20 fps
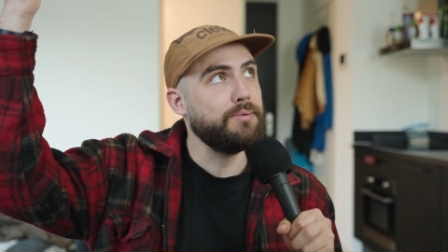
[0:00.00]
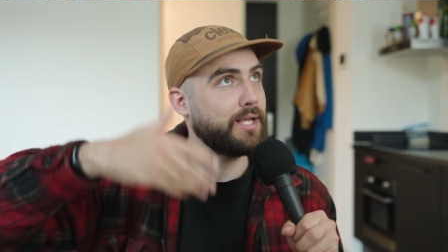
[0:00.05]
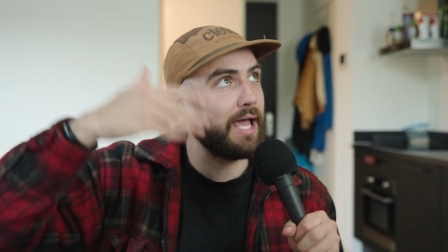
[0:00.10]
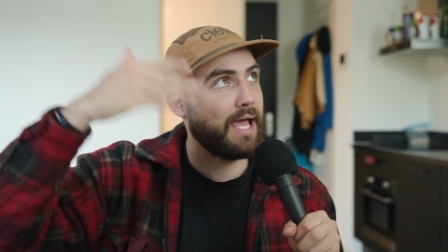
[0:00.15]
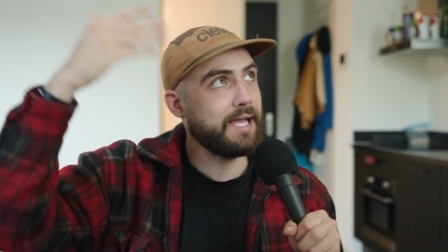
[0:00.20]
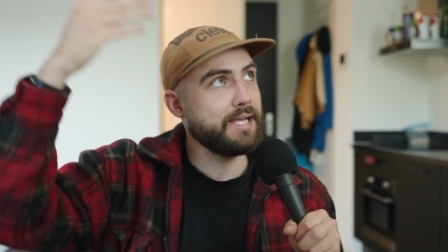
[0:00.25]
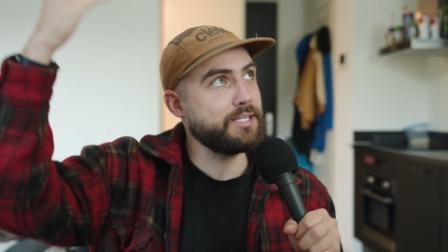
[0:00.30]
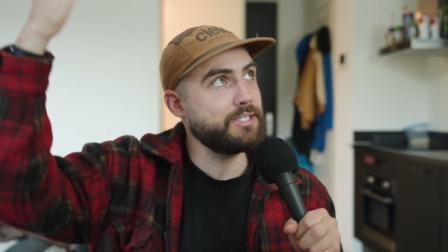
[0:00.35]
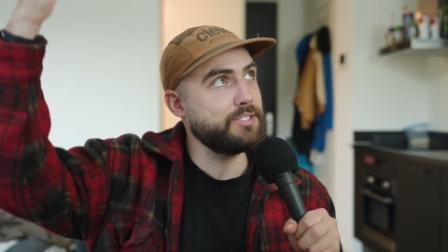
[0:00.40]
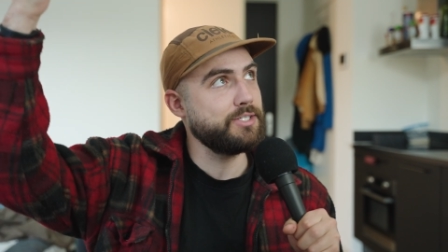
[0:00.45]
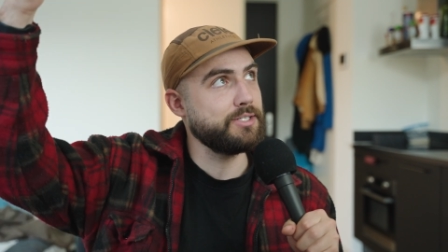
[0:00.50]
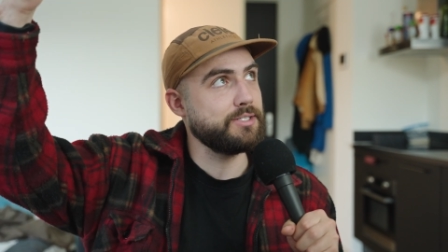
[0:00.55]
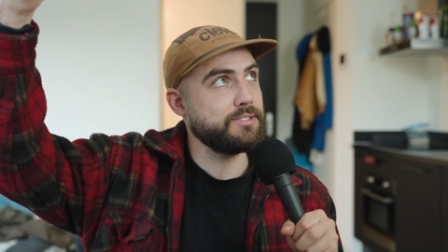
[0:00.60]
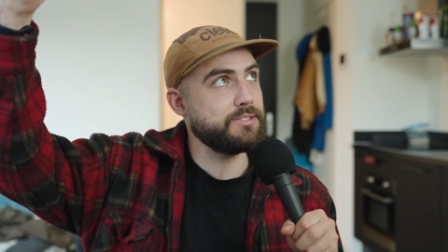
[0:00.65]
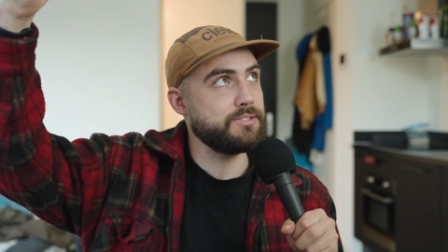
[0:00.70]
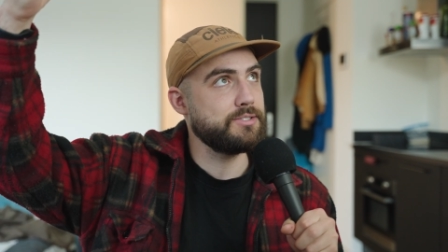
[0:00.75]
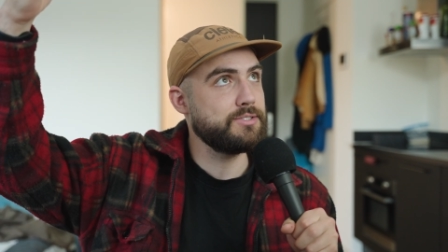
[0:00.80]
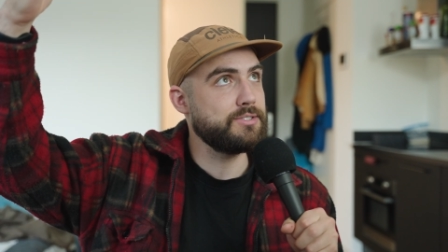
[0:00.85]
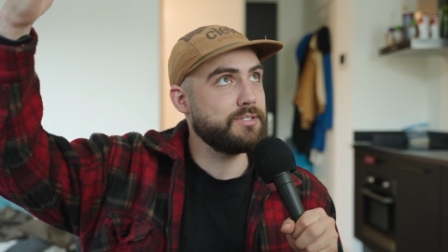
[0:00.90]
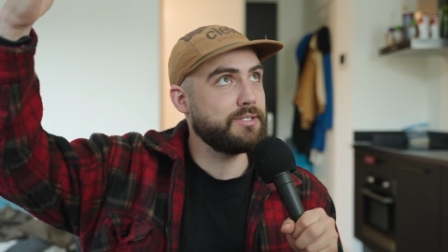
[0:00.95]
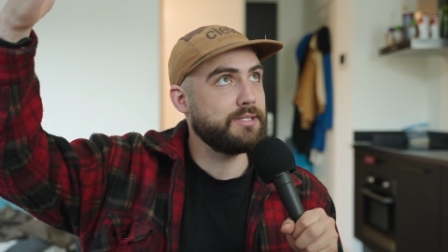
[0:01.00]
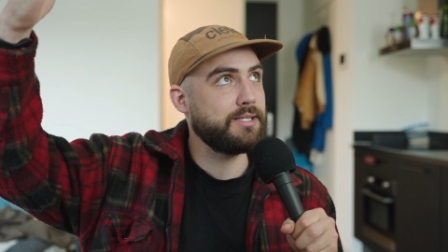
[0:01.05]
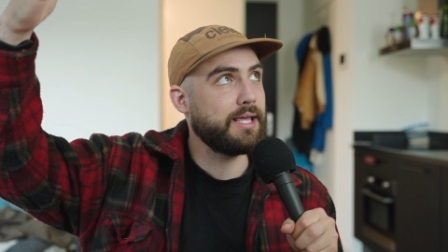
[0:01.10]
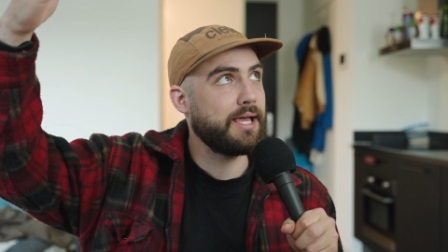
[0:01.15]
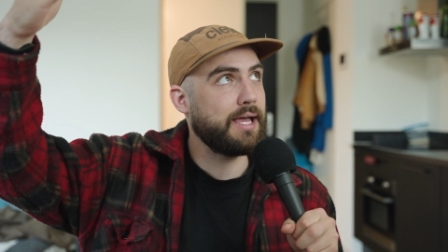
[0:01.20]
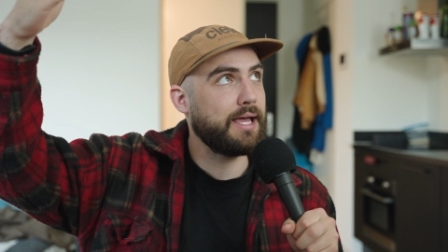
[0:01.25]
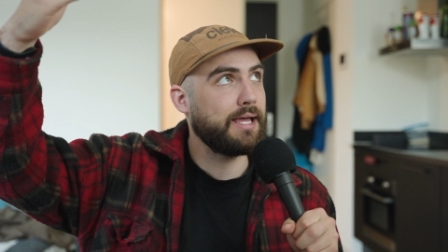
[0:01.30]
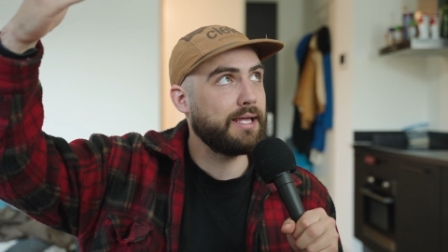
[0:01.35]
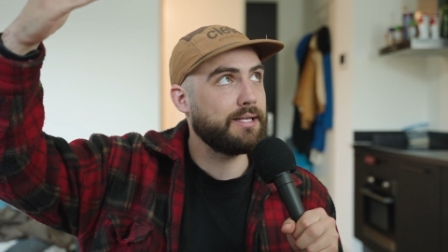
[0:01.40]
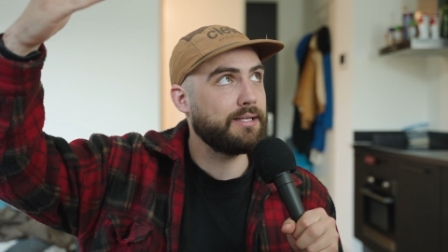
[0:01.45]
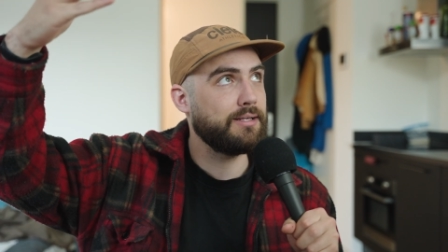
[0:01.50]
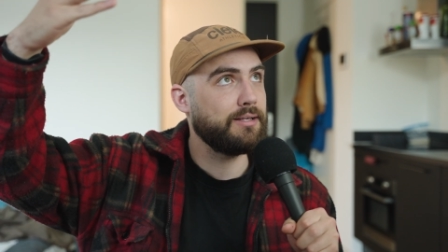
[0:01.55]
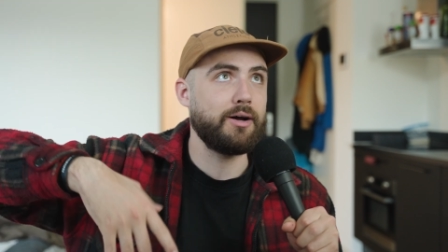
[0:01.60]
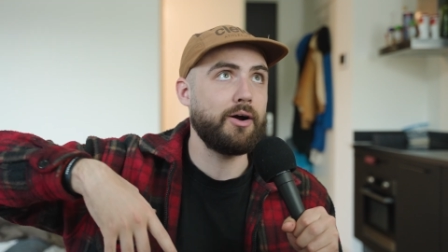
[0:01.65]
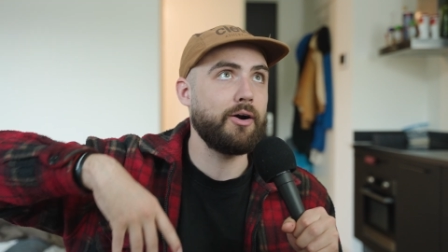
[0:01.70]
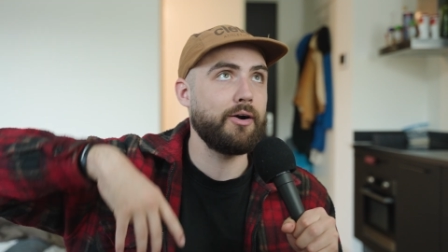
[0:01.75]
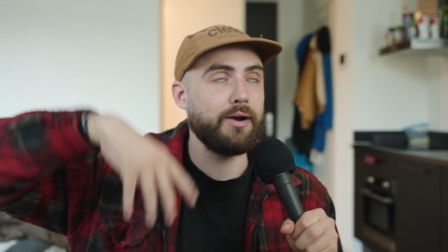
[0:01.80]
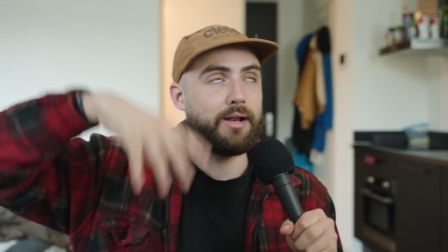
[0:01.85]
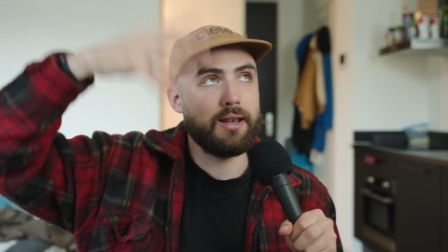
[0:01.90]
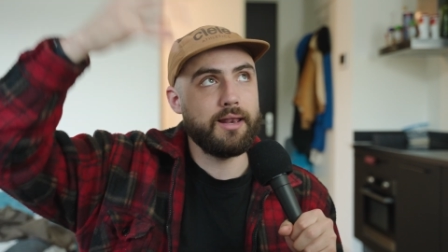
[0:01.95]
the actions that
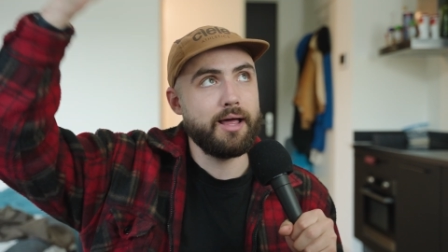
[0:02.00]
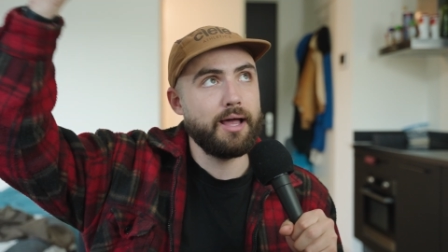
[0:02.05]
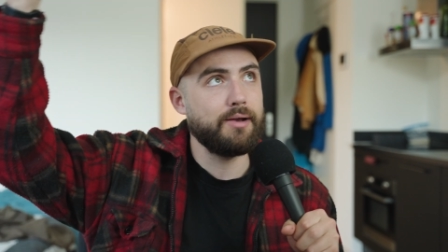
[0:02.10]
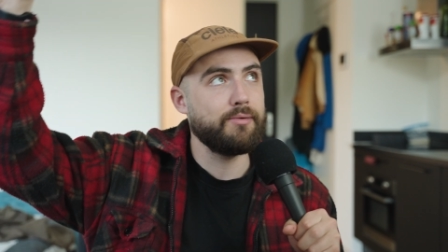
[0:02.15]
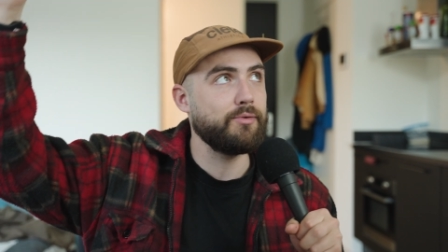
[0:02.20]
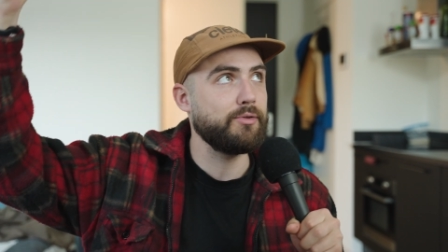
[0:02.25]
are in line